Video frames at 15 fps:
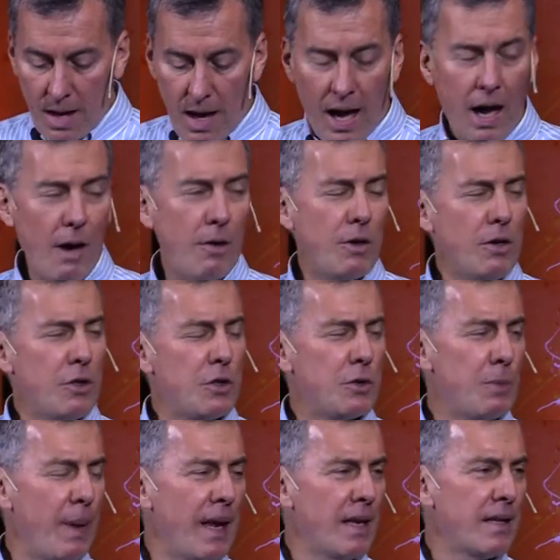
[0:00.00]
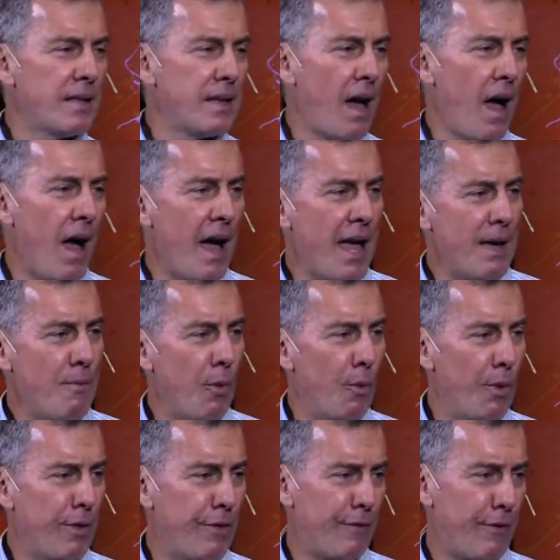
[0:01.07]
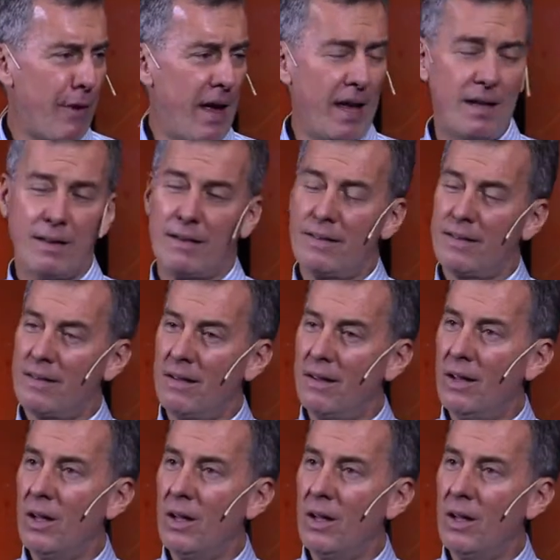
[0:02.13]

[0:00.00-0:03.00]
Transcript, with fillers: How do you spend time with friends?